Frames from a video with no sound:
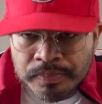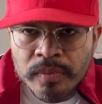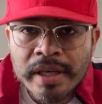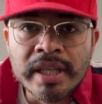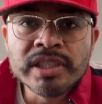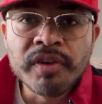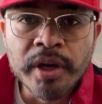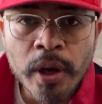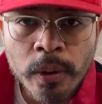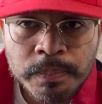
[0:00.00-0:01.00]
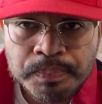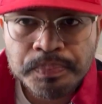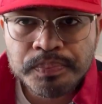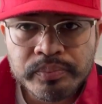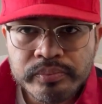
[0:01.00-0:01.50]
In this video,
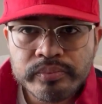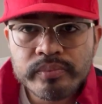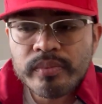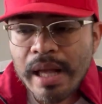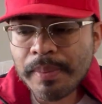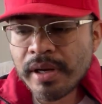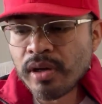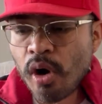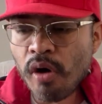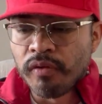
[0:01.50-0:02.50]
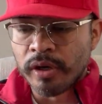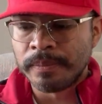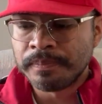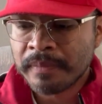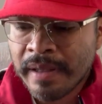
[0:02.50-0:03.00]
I'm gonna go
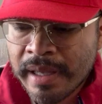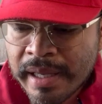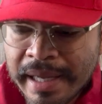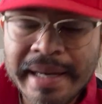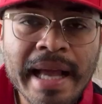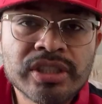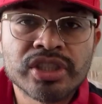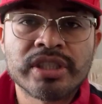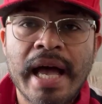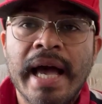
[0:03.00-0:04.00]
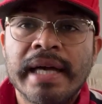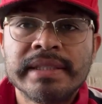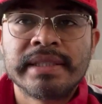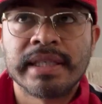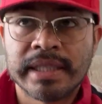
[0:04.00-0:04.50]
over an
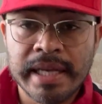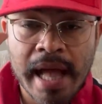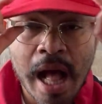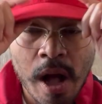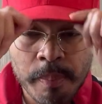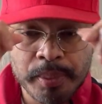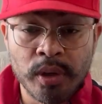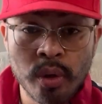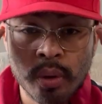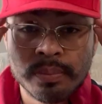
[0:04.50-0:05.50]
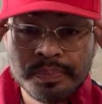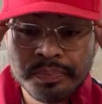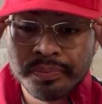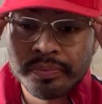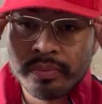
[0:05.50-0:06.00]
exercise that's gonna help you
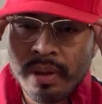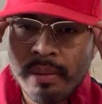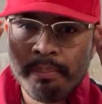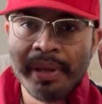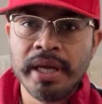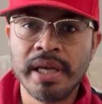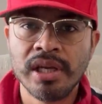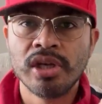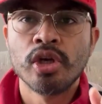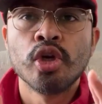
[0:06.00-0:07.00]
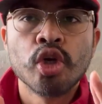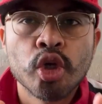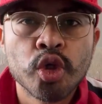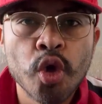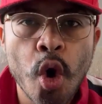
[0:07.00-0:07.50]
be
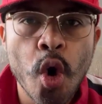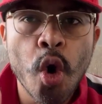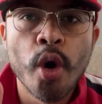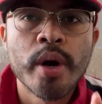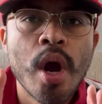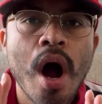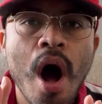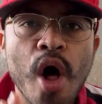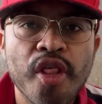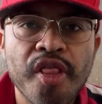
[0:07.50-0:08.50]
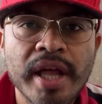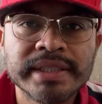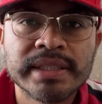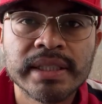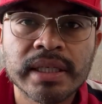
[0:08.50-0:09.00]
your
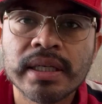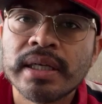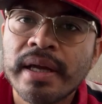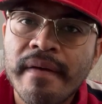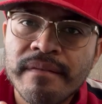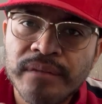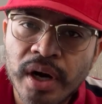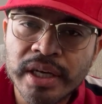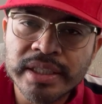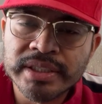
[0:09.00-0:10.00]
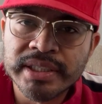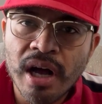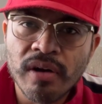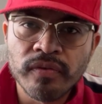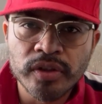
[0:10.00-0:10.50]
authentic fucking
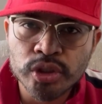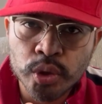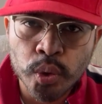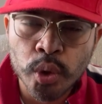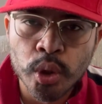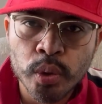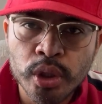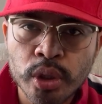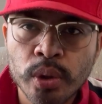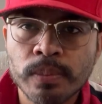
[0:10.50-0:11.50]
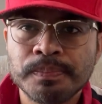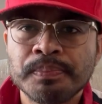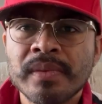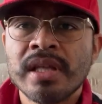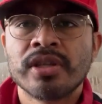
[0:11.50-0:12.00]
self, the true you.
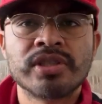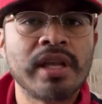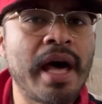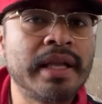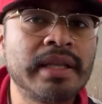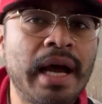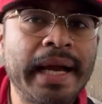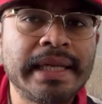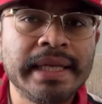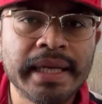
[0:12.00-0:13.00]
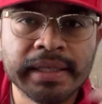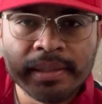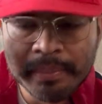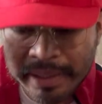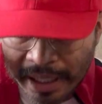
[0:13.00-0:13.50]
There's a lot of ideas
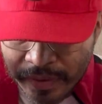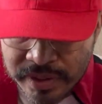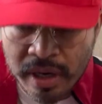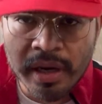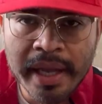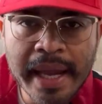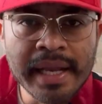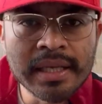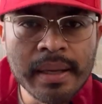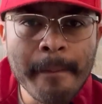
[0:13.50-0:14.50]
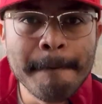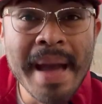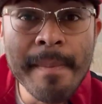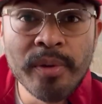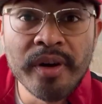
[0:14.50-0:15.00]
and beliefs that are and
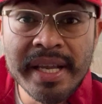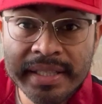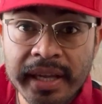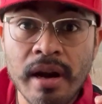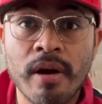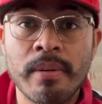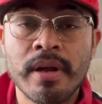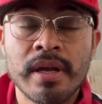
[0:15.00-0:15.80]
memories that are